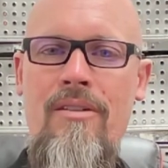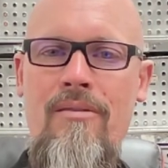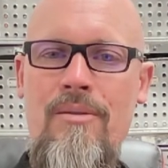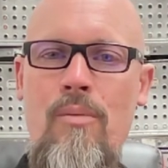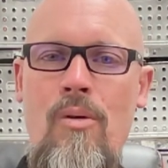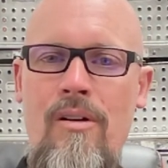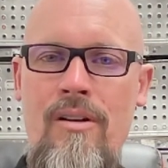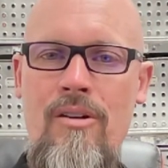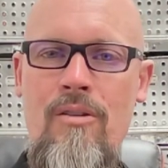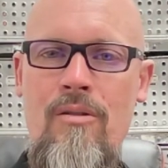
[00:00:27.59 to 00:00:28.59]
that was born
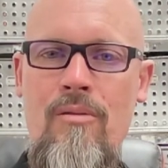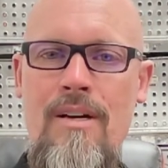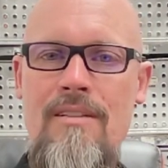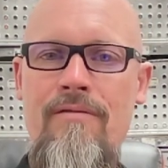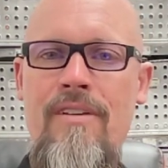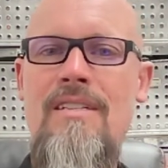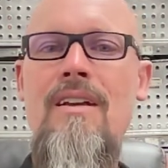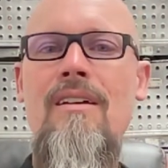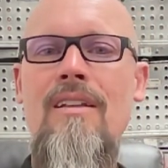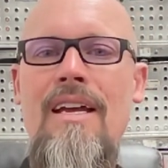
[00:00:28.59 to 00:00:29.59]
who was
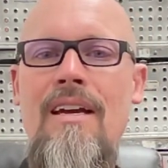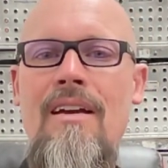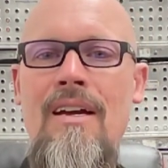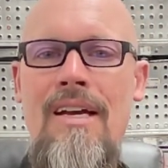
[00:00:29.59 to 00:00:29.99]
physically